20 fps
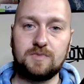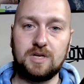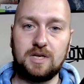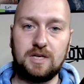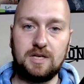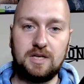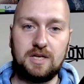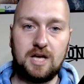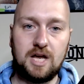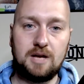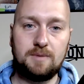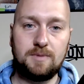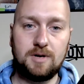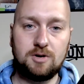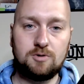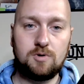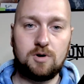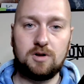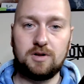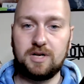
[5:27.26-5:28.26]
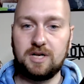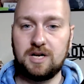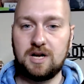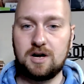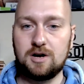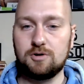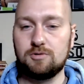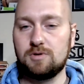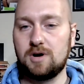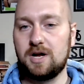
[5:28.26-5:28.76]
gaming quality, not
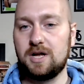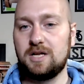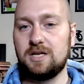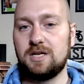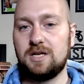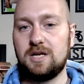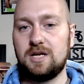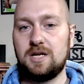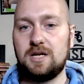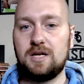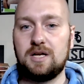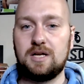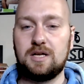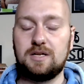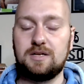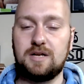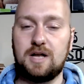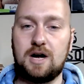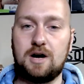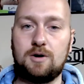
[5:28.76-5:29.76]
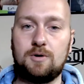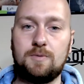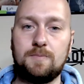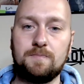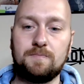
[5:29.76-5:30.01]
great. Now,